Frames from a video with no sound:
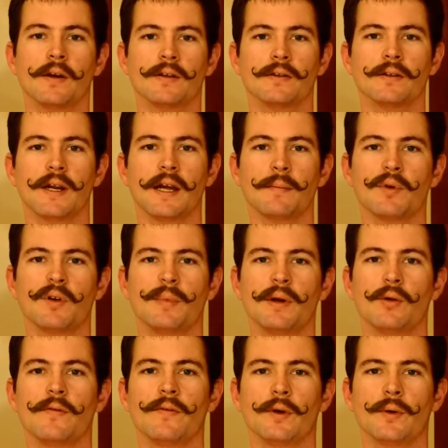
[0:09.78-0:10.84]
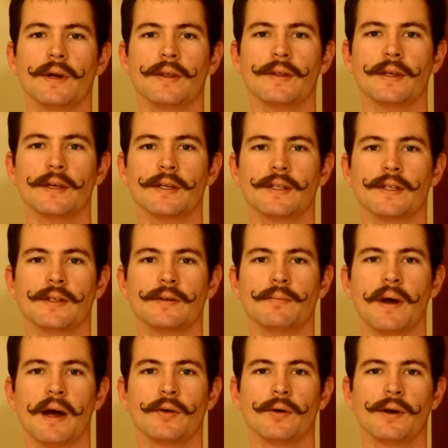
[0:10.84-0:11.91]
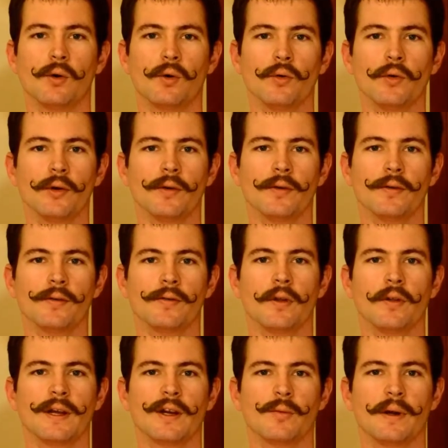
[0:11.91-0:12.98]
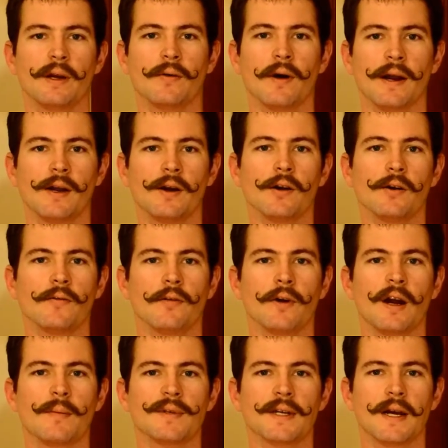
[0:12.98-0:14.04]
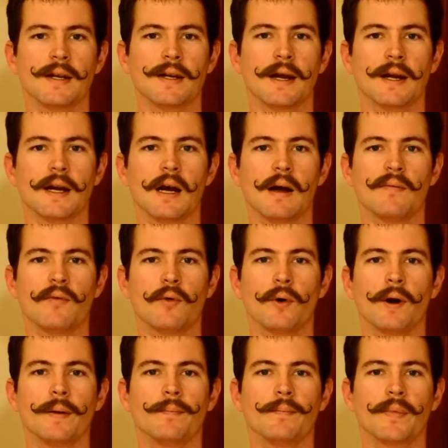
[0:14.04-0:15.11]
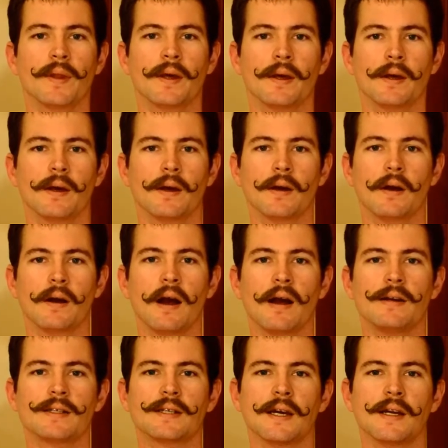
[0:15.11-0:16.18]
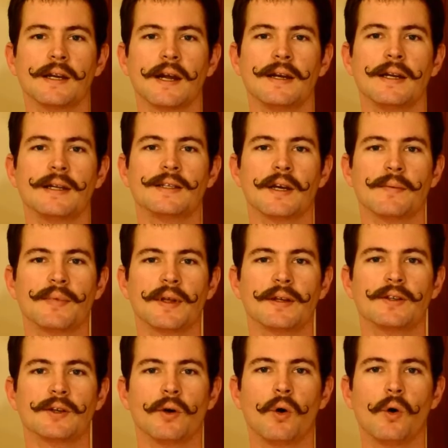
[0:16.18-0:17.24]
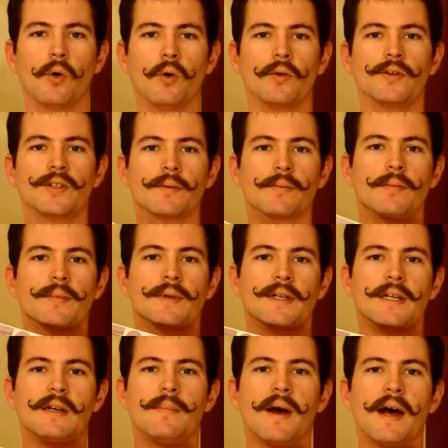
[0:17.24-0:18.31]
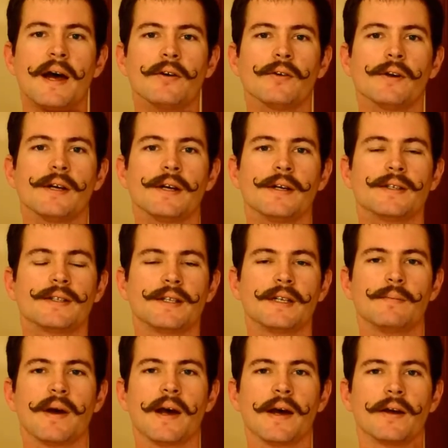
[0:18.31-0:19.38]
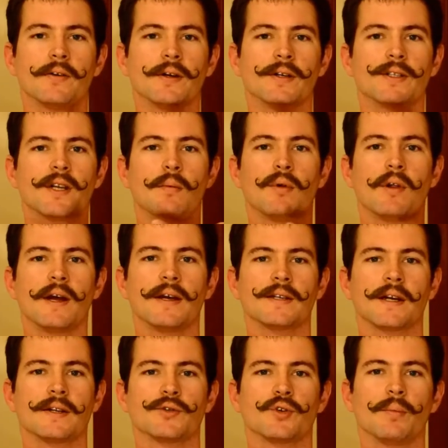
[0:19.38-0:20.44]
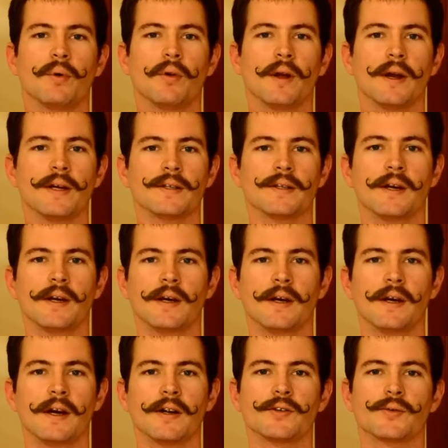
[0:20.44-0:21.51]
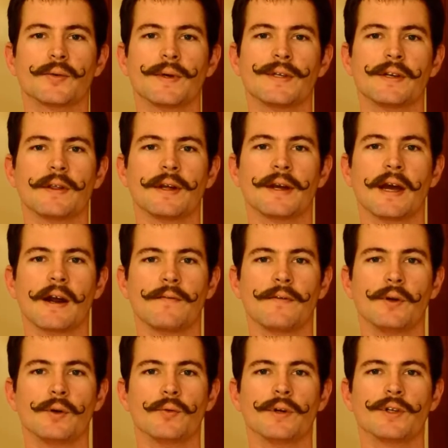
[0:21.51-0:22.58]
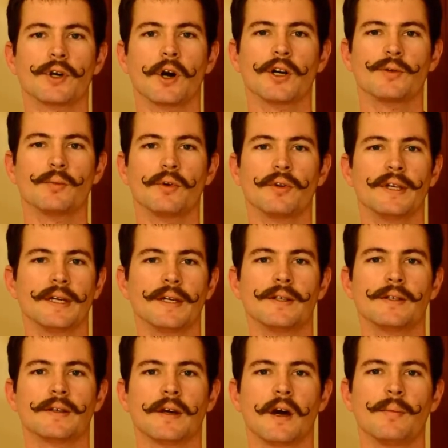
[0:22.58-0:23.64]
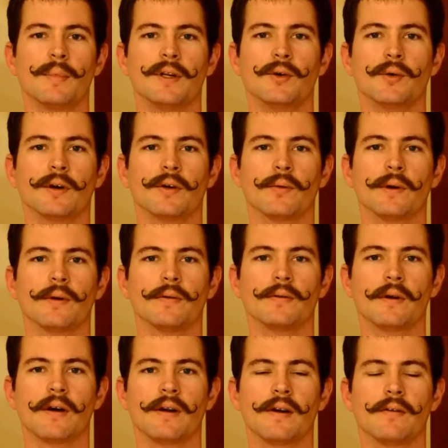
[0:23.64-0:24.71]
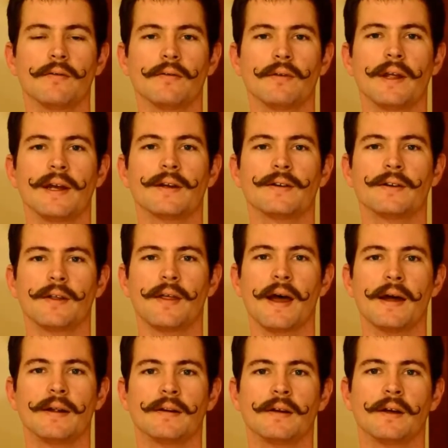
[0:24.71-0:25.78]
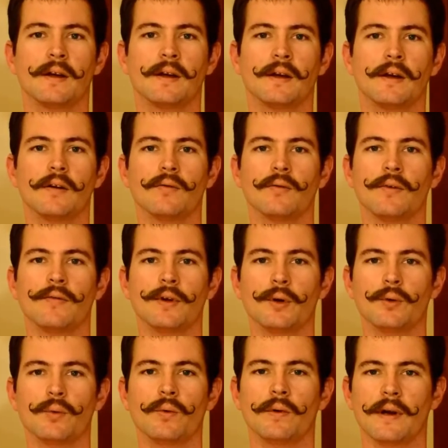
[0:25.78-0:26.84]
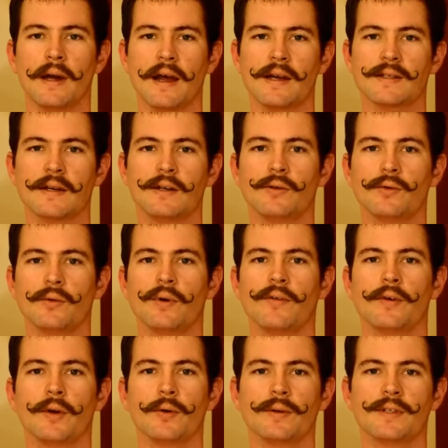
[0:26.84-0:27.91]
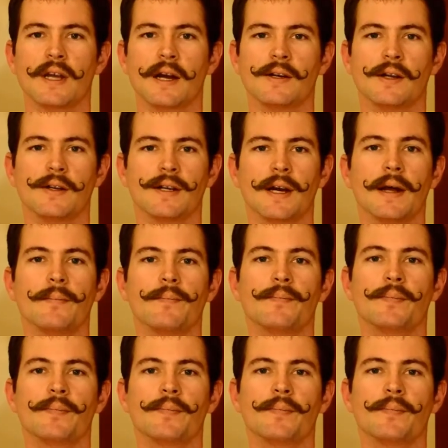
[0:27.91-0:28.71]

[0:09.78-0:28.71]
Today I'm going to be reviewing this battery holder. The link will be right here for Amazon.com for it. I decided I need something to hold some D batteries, C batteries, AA's, and AAA's. I just recently got a few rechargeable Ds. I'll be doing a link to that review as I do the review. It's not done yet.